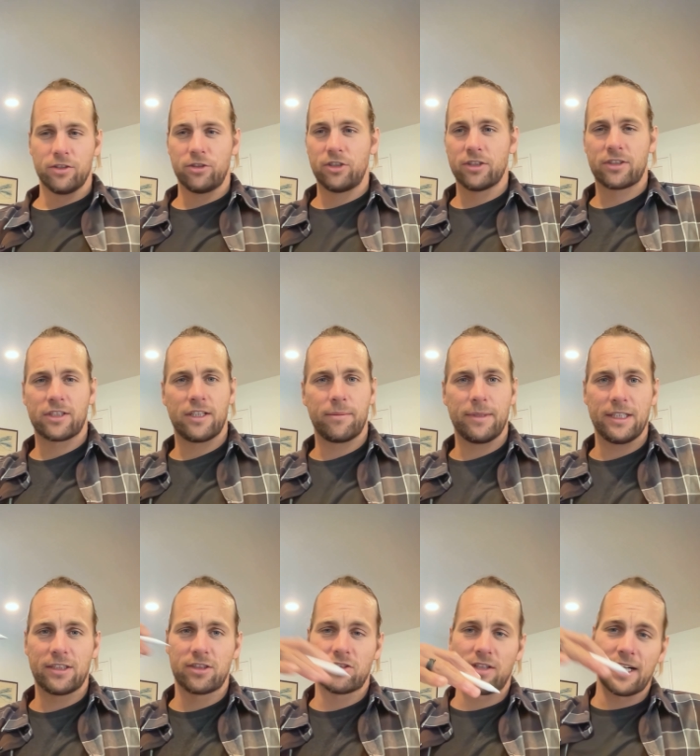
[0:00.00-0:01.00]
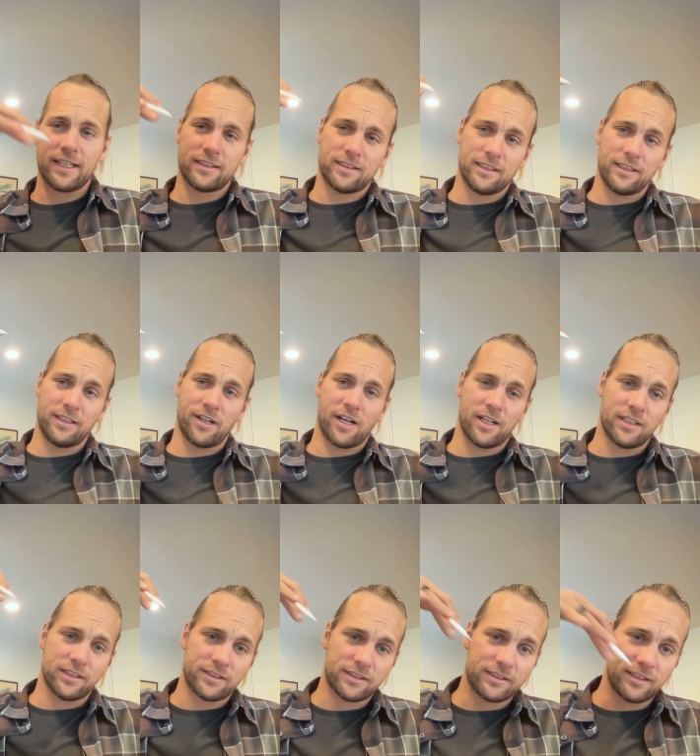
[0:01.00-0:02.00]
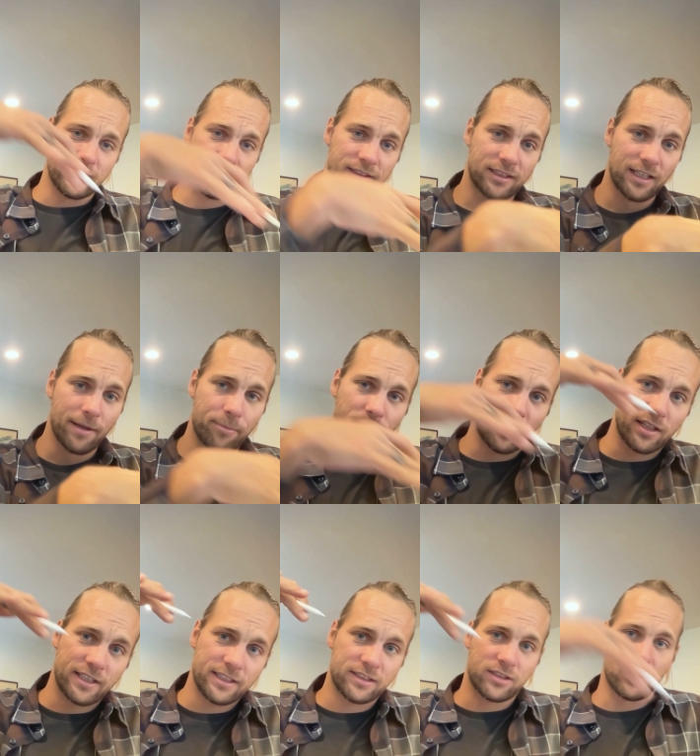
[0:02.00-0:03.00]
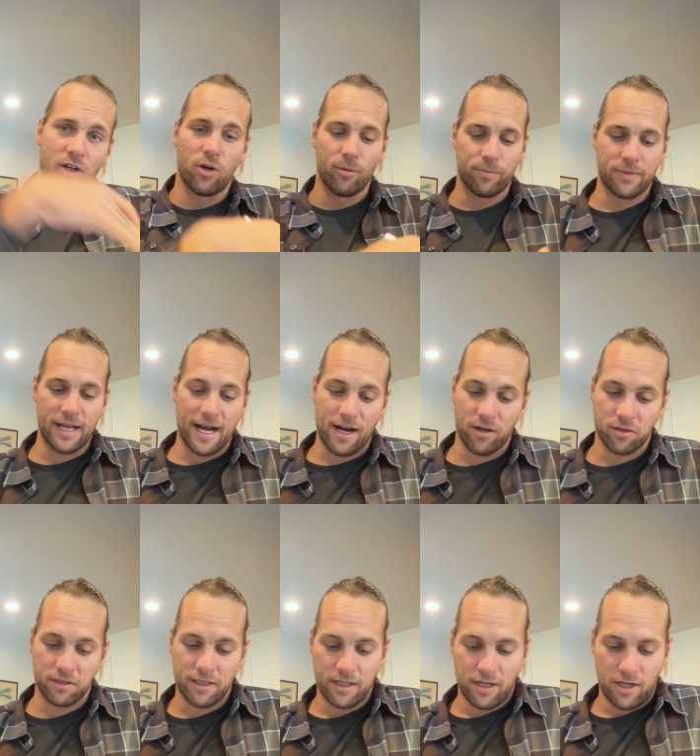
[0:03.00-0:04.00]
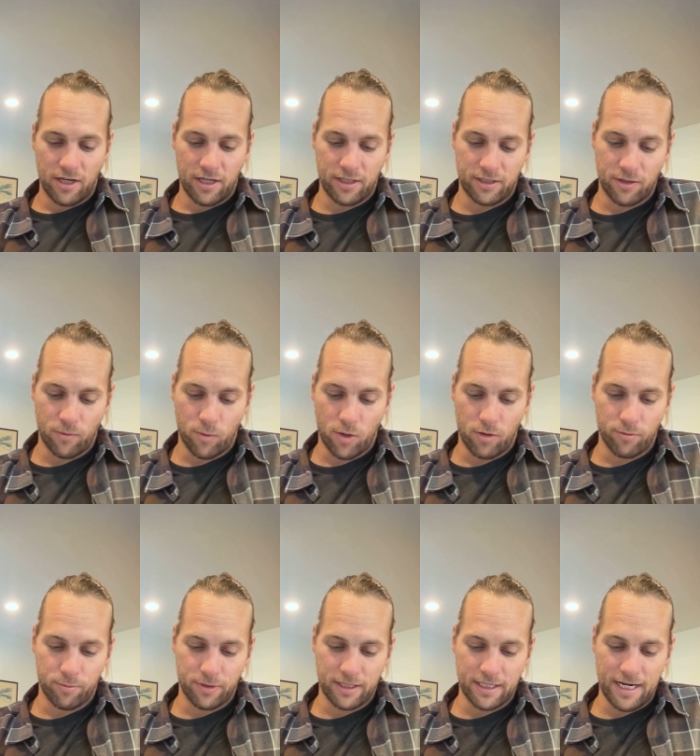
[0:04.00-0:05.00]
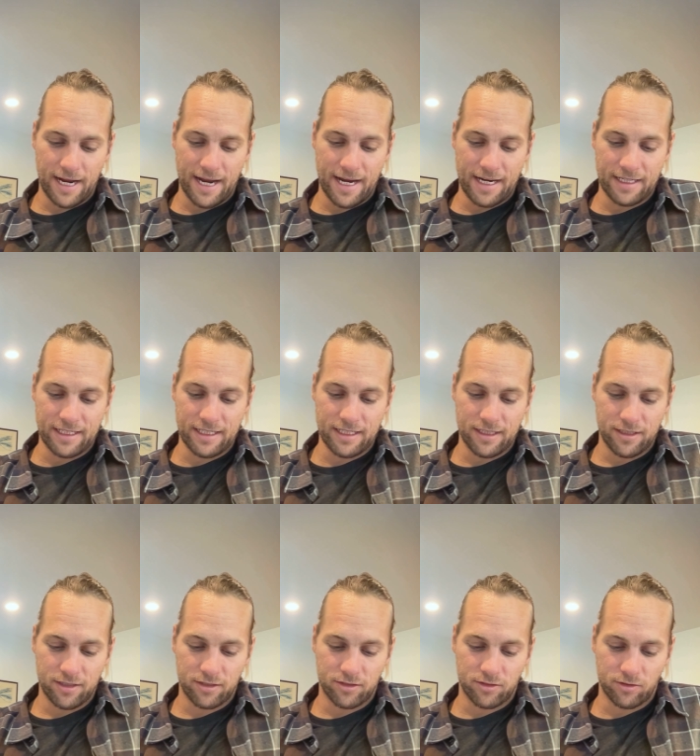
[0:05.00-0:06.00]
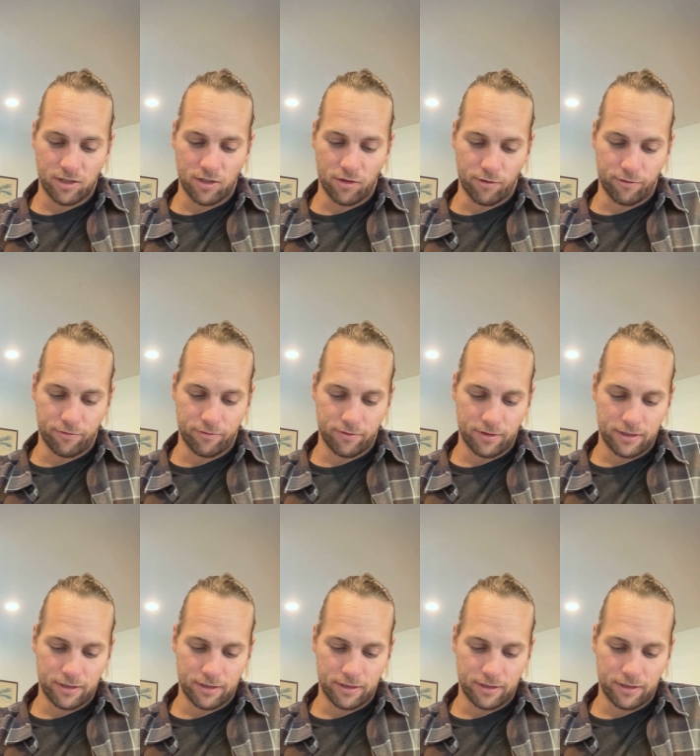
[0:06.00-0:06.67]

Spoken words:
just going to be stressed and you're going to slippery slope down, and there won't be any growth.